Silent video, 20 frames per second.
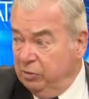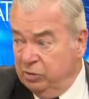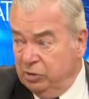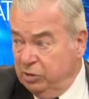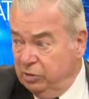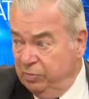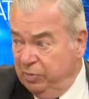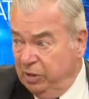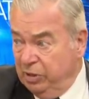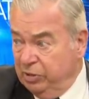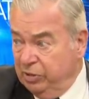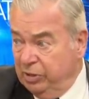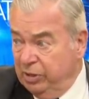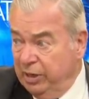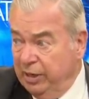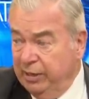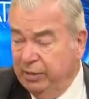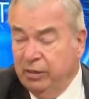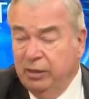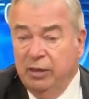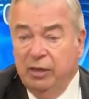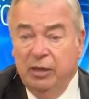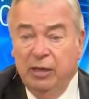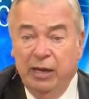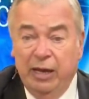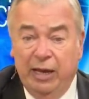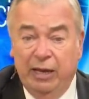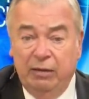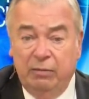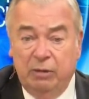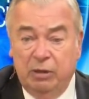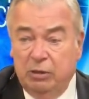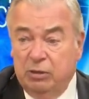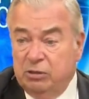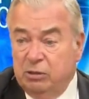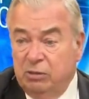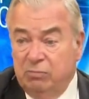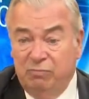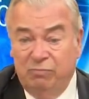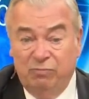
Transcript: It was in the middle of the night, and